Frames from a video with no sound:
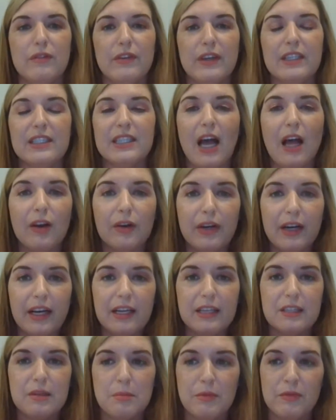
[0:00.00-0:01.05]
of
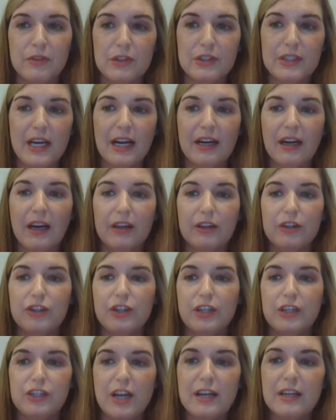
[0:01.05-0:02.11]
accelerating some of their
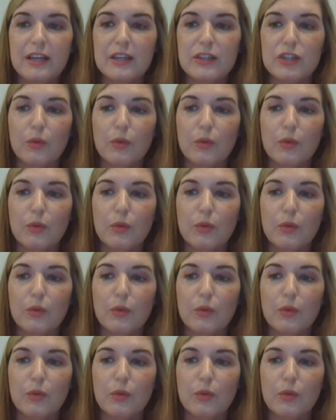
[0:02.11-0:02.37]
technology agendas.